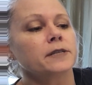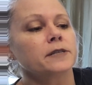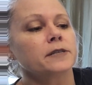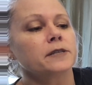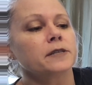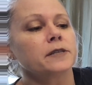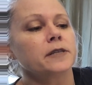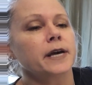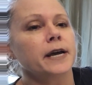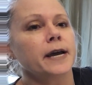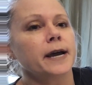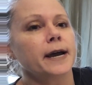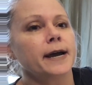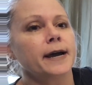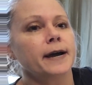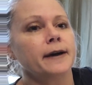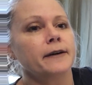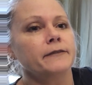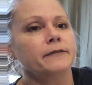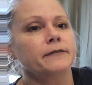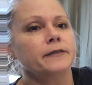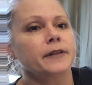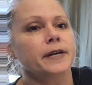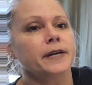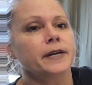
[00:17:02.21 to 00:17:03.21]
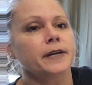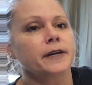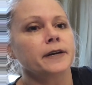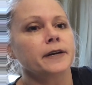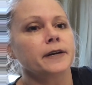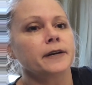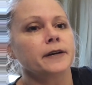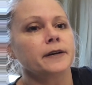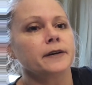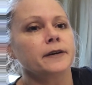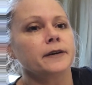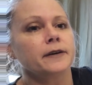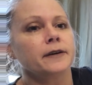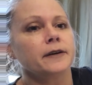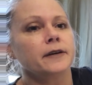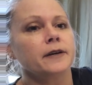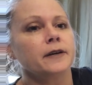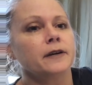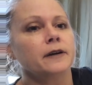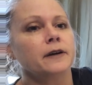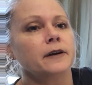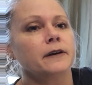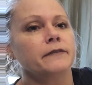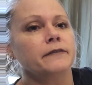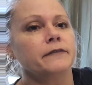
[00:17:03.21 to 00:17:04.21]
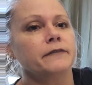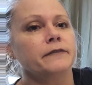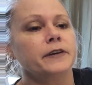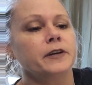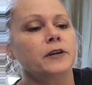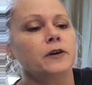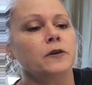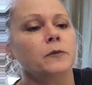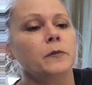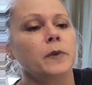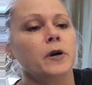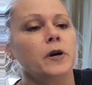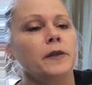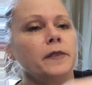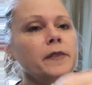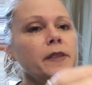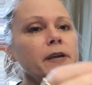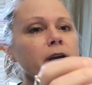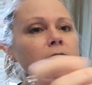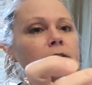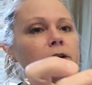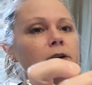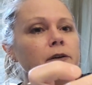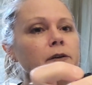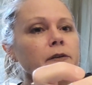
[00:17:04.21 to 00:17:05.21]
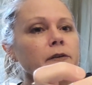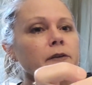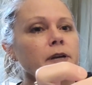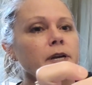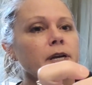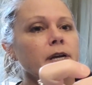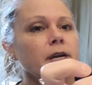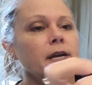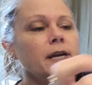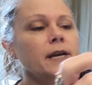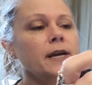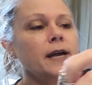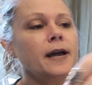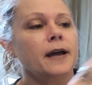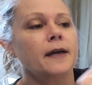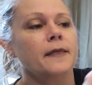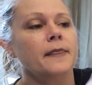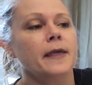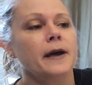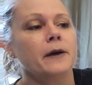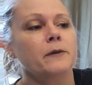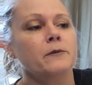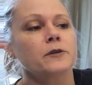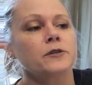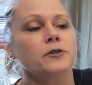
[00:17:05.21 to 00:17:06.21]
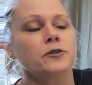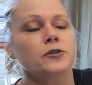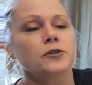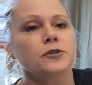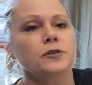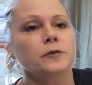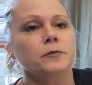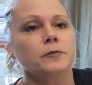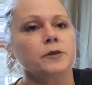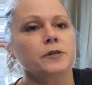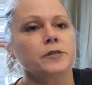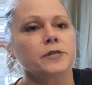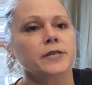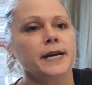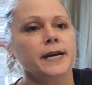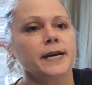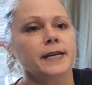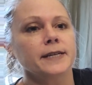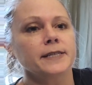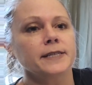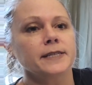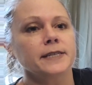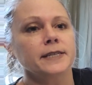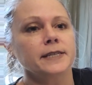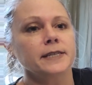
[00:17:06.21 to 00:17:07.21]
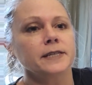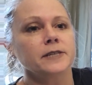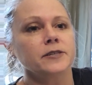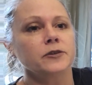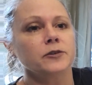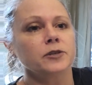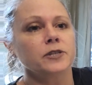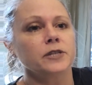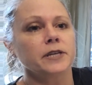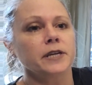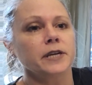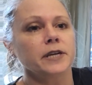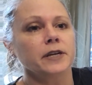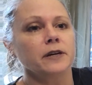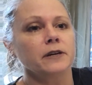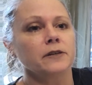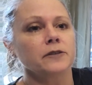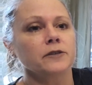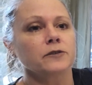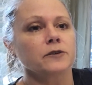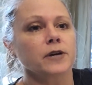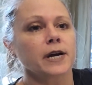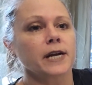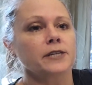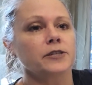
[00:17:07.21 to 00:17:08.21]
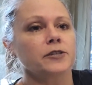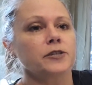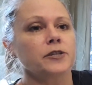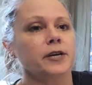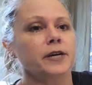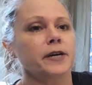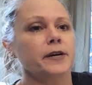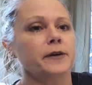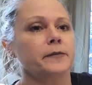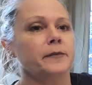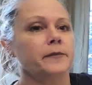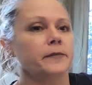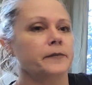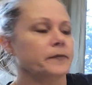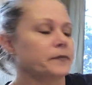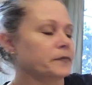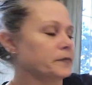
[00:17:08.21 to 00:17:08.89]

So they have like a film on there, and that was just to protect it so it didn't get all scratched up.